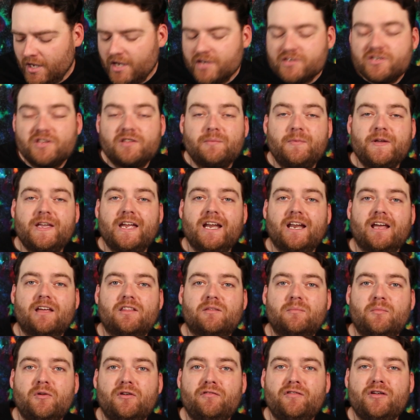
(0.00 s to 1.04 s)
So at the beginning of the
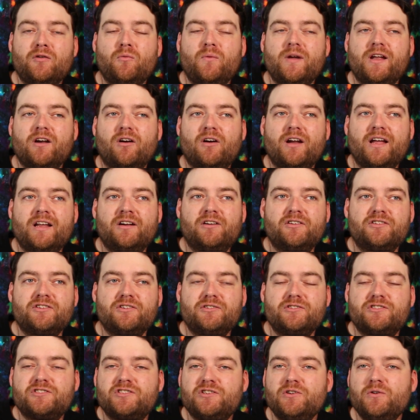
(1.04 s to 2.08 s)
movie, we are
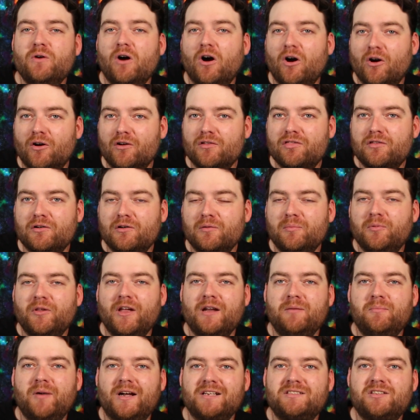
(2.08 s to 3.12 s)
introduced to Arthur,
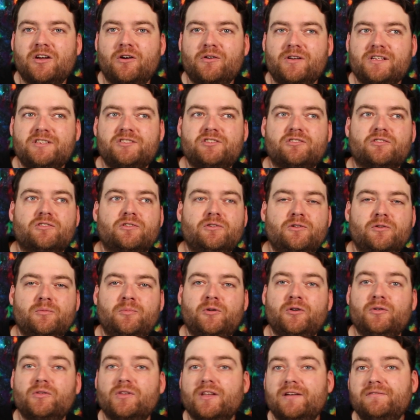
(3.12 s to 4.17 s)
played by Tony Shalhoub,
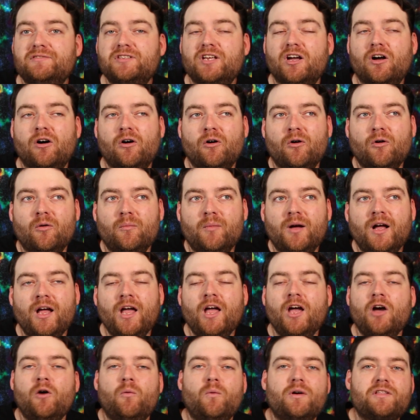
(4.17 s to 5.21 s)
who lives at home
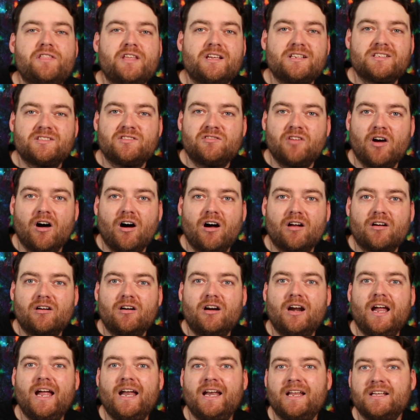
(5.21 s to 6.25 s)
with his daughter
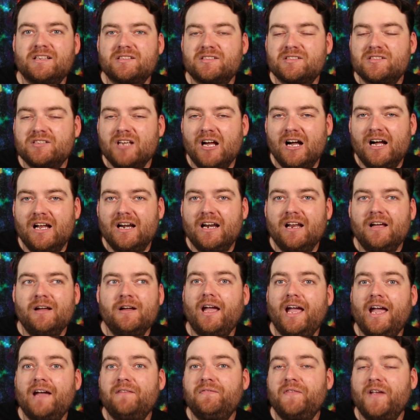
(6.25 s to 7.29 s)
and his son
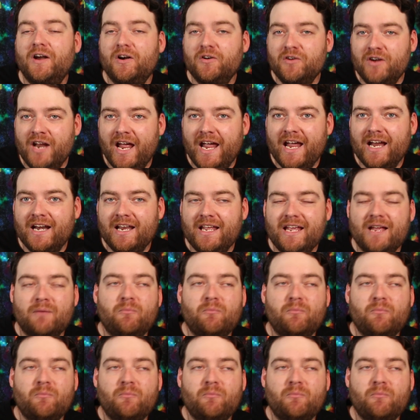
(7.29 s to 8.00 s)
and their nanny.